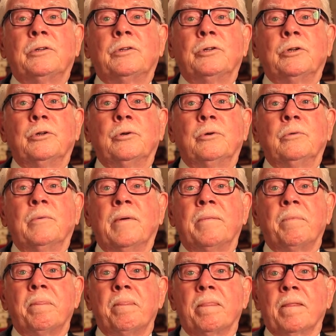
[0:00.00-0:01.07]
to
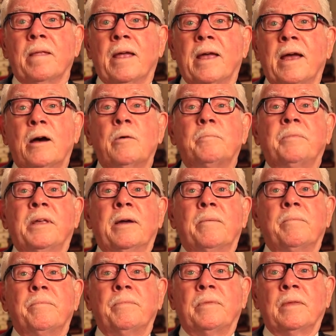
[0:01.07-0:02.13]
help
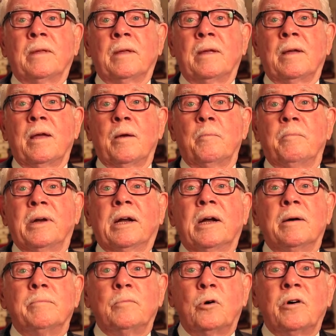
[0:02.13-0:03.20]
them
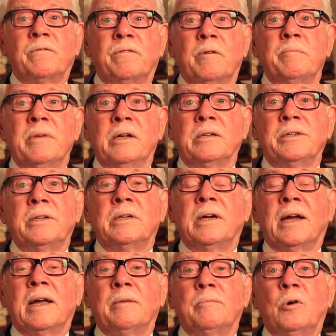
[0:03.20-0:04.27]
become more
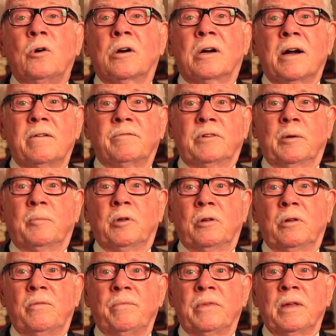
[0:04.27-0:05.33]
familiar and more
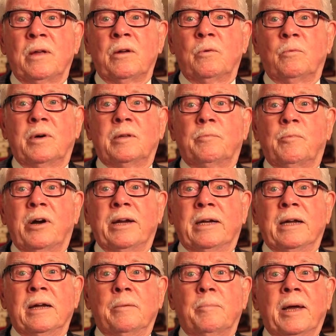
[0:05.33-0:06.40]
comfortable with
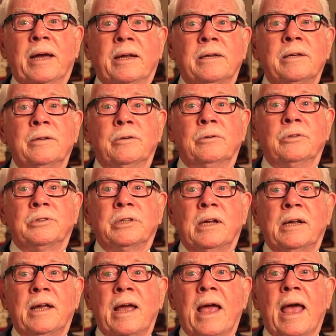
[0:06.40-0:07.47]
breaking bad news
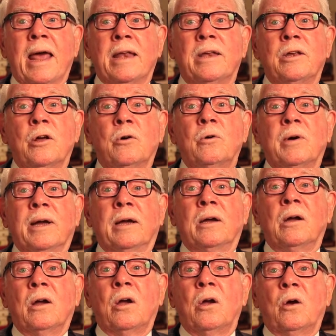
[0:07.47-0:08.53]
and
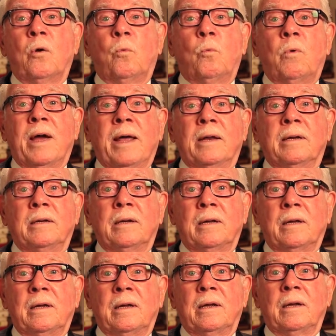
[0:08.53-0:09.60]
knowing when
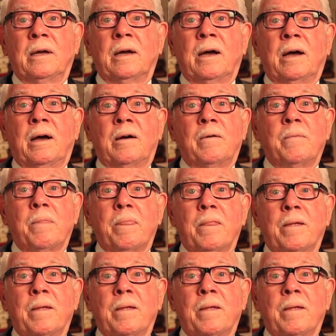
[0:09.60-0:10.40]
to